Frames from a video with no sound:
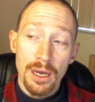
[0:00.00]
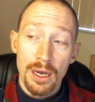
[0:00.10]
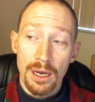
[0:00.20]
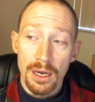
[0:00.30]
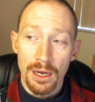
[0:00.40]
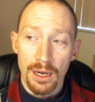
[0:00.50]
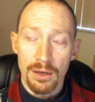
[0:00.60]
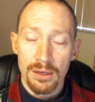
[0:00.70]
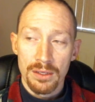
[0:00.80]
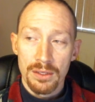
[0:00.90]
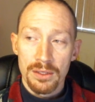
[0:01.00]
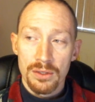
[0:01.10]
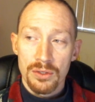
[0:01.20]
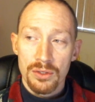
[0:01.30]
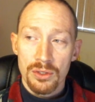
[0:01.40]
Uh,
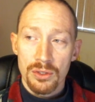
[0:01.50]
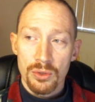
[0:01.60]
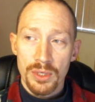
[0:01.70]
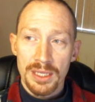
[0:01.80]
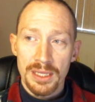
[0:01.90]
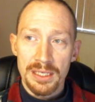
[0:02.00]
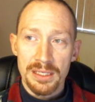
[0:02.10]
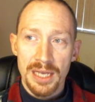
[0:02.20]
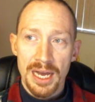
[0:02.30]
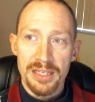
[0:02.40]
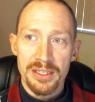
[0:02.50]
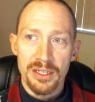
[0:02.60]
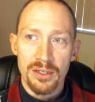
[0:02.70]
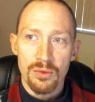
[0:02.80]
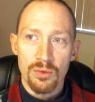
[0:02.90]
you get these guys that
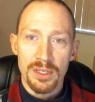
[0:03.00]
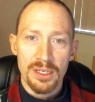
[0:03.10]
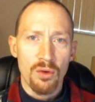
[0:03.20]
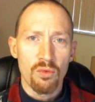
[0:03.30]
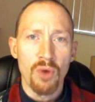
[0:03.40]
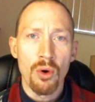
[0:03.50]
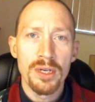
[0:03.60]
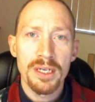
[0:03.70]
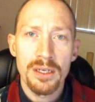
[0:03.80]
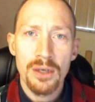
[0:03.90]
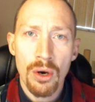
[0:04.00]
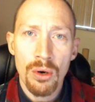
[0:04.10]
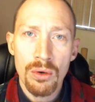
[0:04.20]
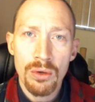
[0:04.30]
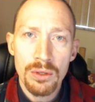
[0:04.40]
are what they call rolling
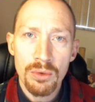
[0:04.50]
coal,